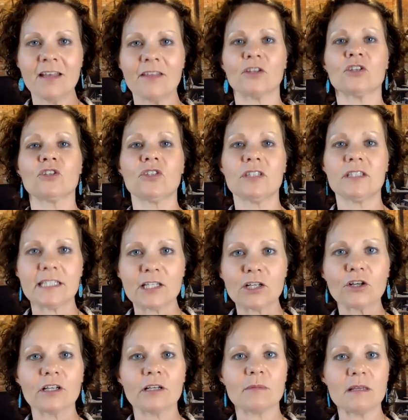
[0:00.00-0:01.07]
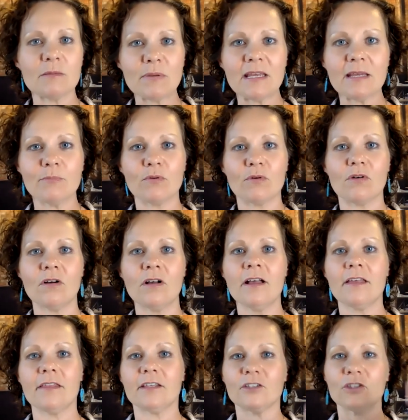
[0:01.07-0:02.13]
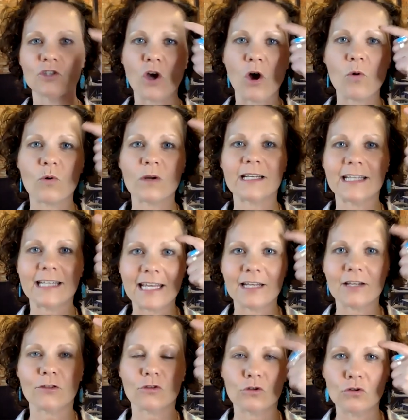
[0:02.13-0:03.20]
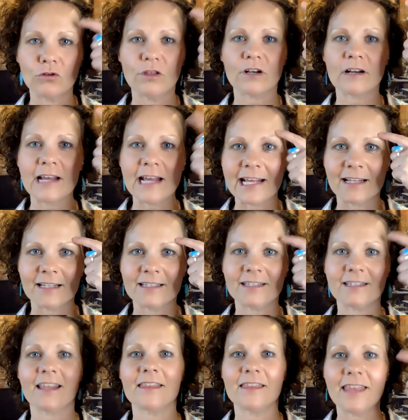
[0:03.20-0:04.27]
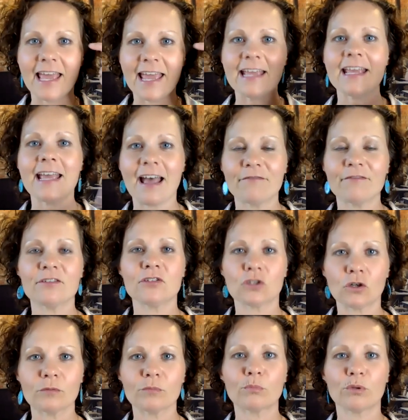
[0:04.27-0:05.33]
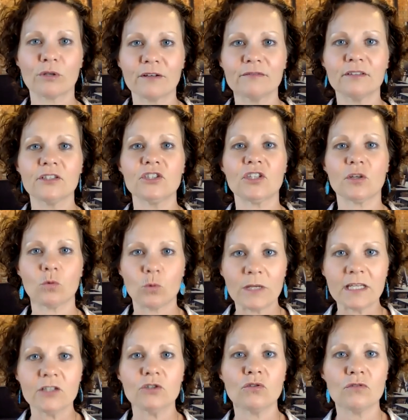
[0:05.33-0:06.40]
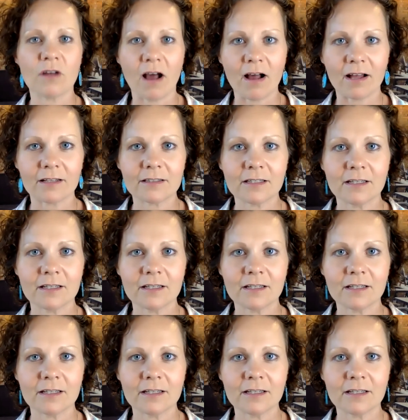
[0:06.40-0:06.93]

There's still going to be people that don't want to get it through their heads that they have a certain privilege that we do not.